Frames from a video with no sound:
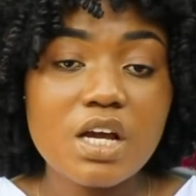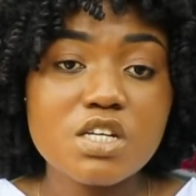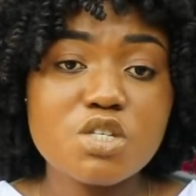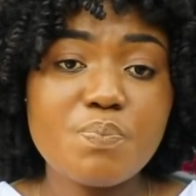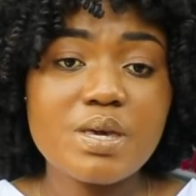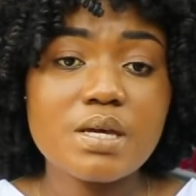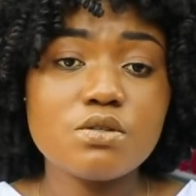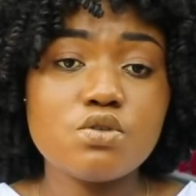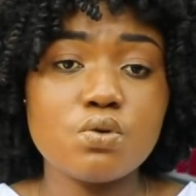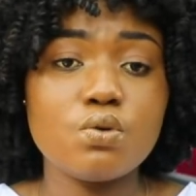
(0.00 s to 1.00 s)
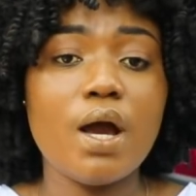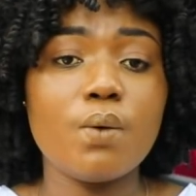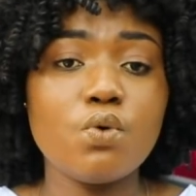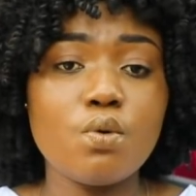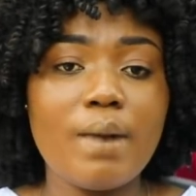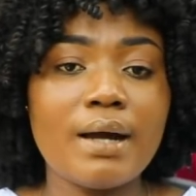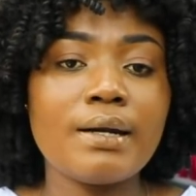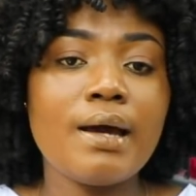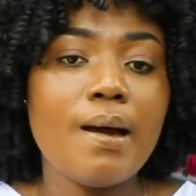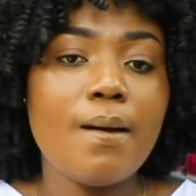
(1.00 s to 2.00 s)
Speaking to a
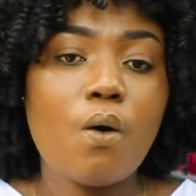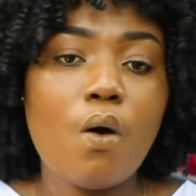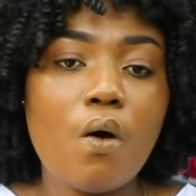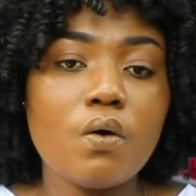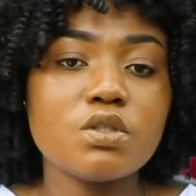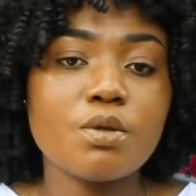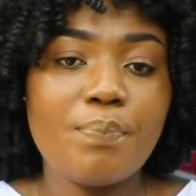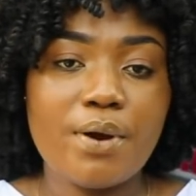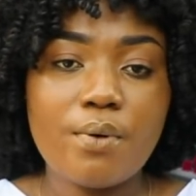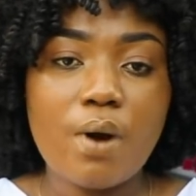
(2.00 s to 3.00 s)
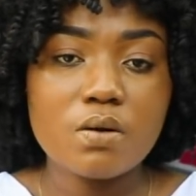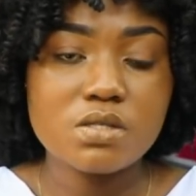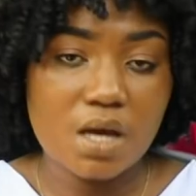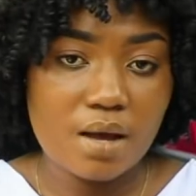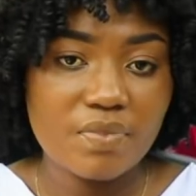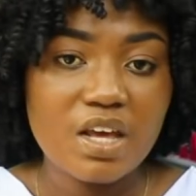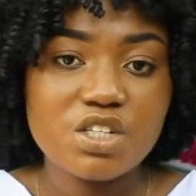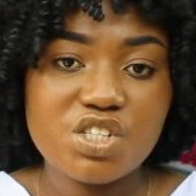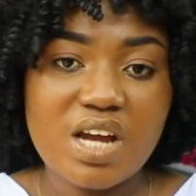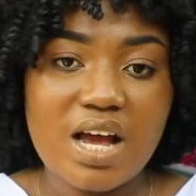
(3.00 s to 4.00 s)
woman called Peralta,
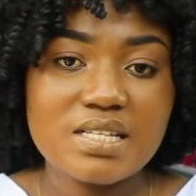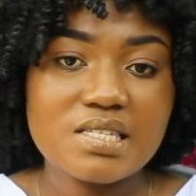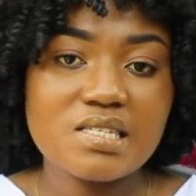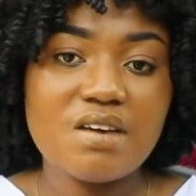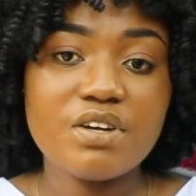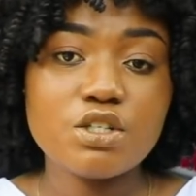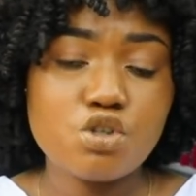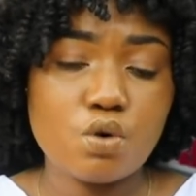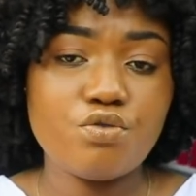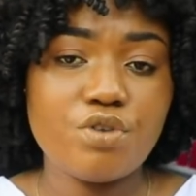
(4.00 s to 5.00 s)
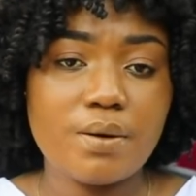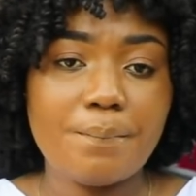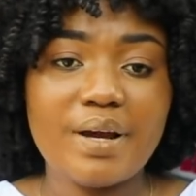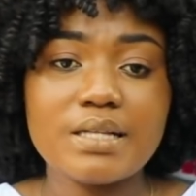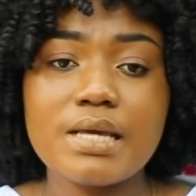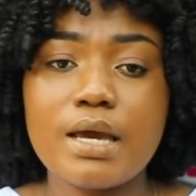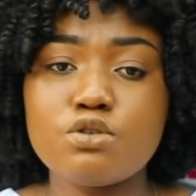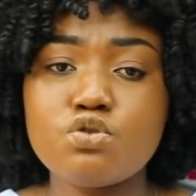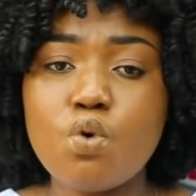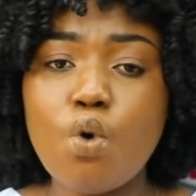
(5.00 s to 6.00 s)
she has 7 children, but
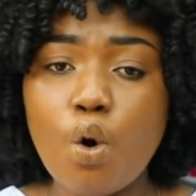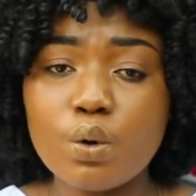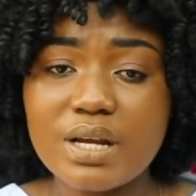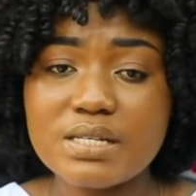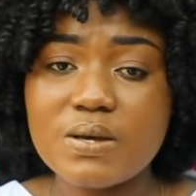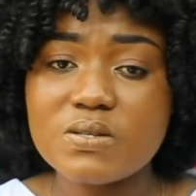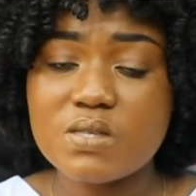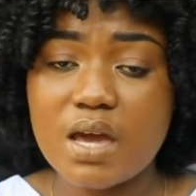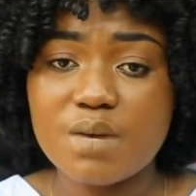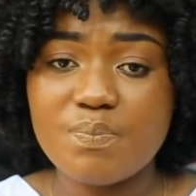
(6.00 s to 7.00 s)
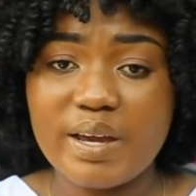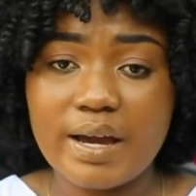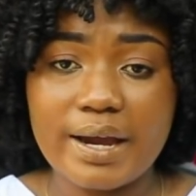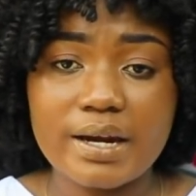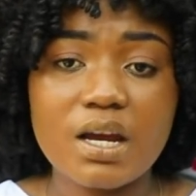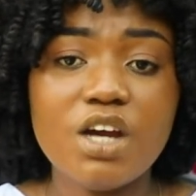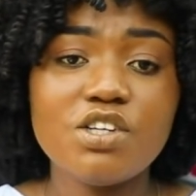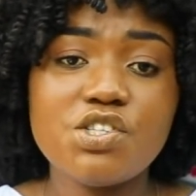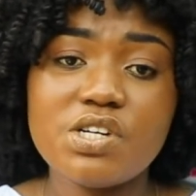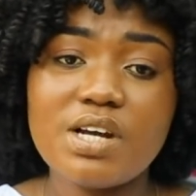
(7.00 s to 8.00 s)
her 2 oldest stayed behind.
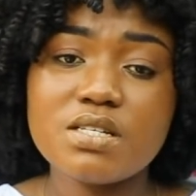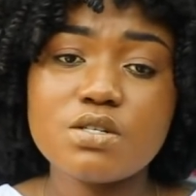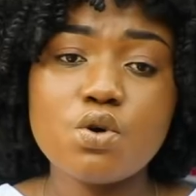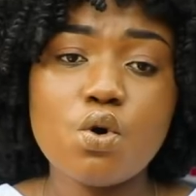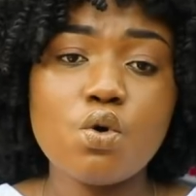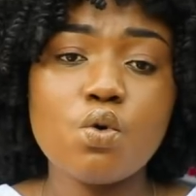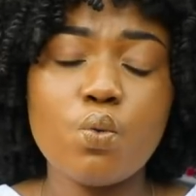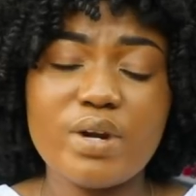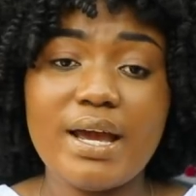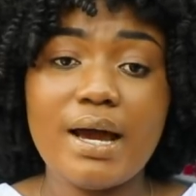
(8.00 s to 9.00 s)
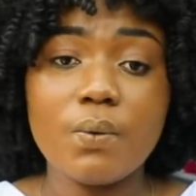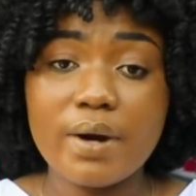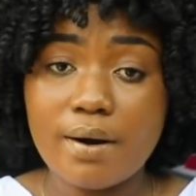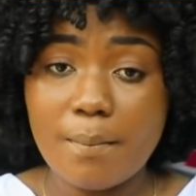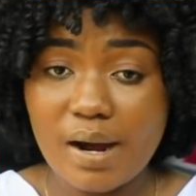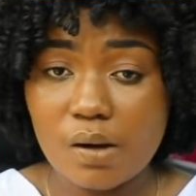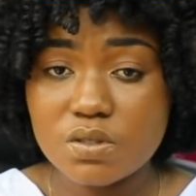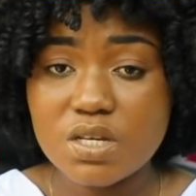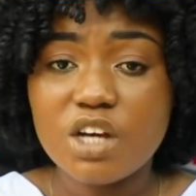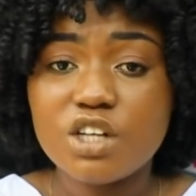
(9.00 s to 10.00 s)
She doesn't know their
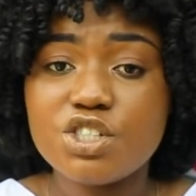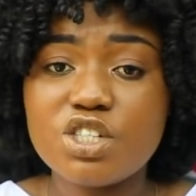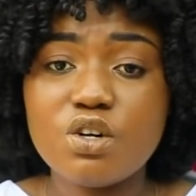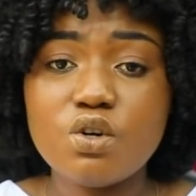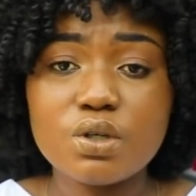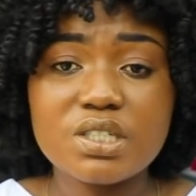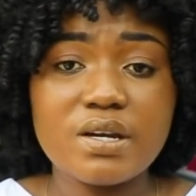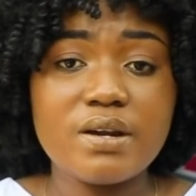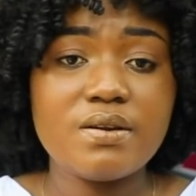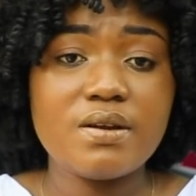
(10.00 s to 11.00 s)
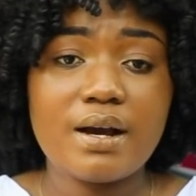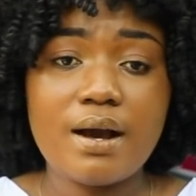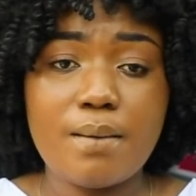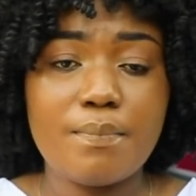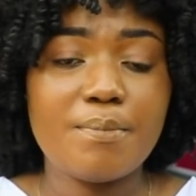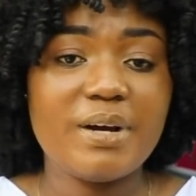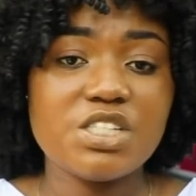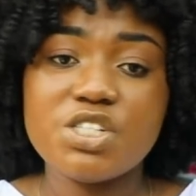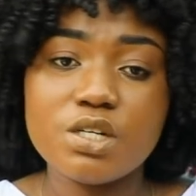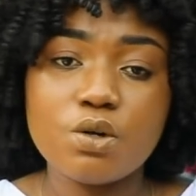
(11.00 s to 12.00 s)
whereabouts. She looked in the camp, but
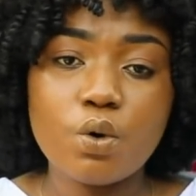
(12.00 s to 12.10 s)
she